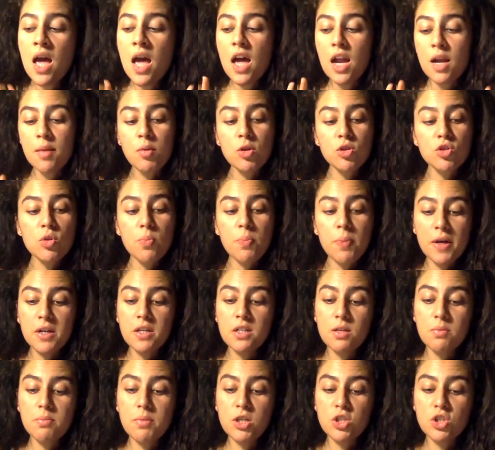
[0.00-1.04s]
And I'm also
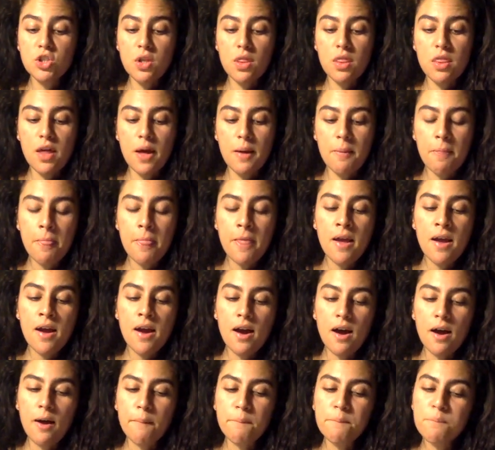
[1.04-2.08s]
beckoned to mention that
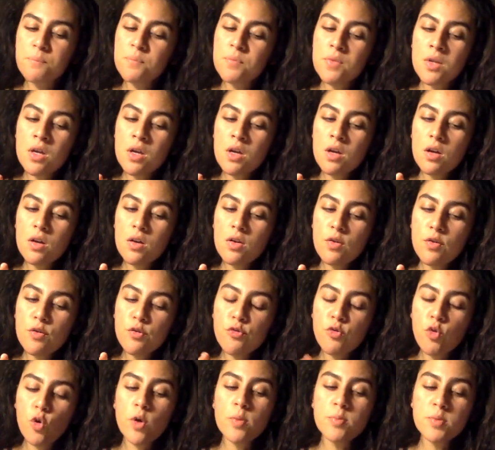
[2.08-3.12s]

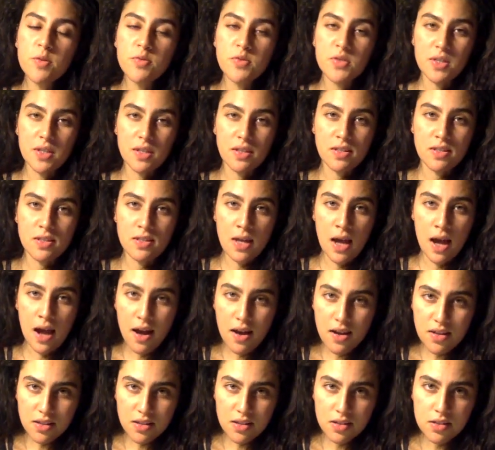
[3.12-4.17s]
forms of
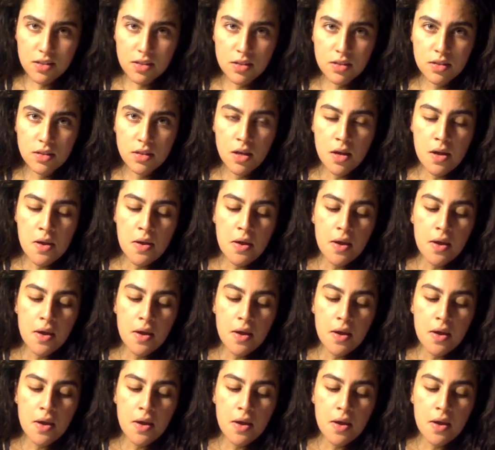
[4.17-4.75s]
success